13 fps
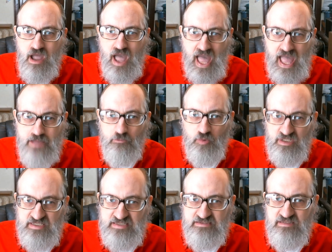I am
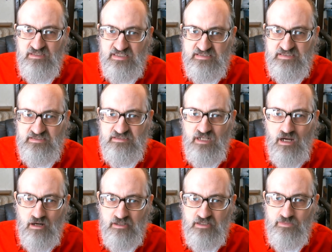willing to listen to
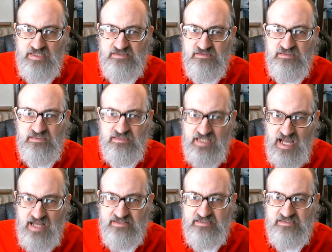arguments that
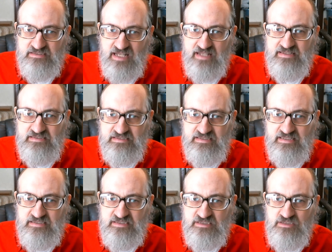God does not
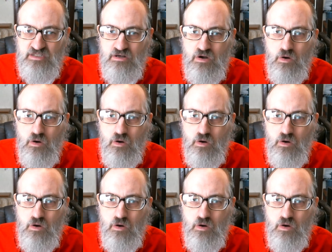exist,